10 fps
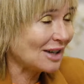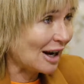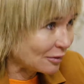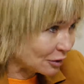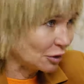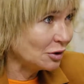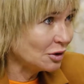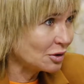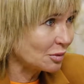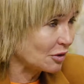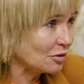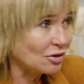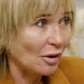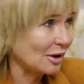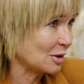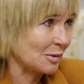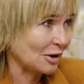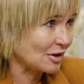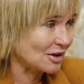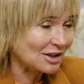to have views with no
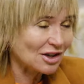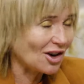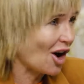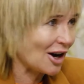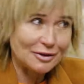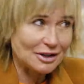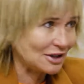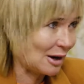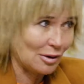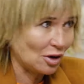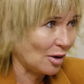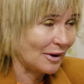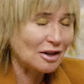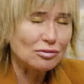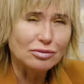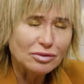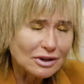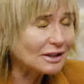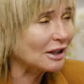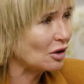experience. That's an ivory tower comment. It
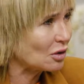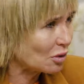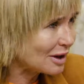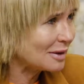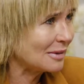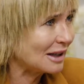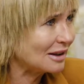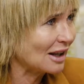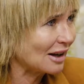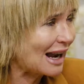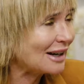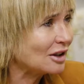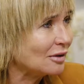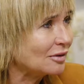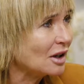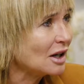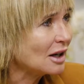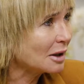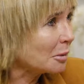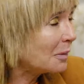really annoyed me, the lack of
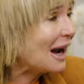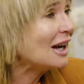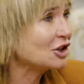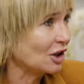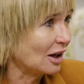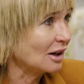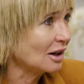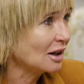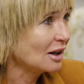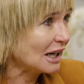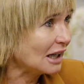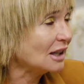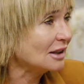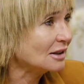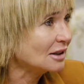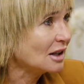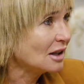compassion in it,